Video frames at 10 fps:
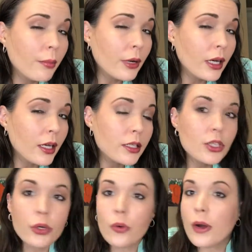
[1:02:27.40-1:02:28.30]
But
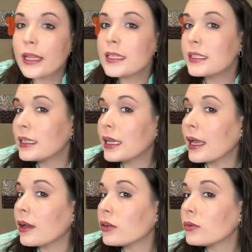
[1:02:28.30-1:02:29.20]
right
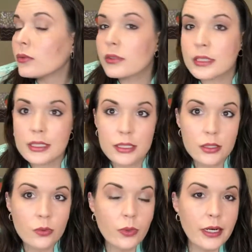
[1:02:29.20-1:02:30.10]
now, this
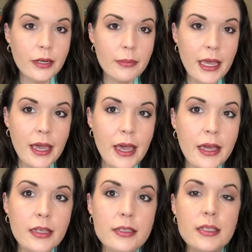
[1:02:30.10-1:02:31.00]
is where I'm
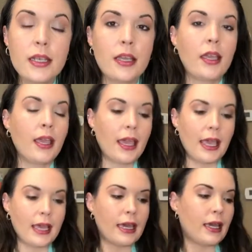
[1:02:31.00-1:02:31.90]
at.
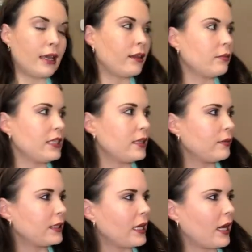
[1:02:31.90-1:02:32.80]
And let me see
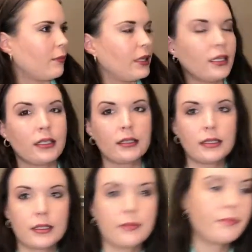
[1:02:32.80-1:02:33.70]
what time it is.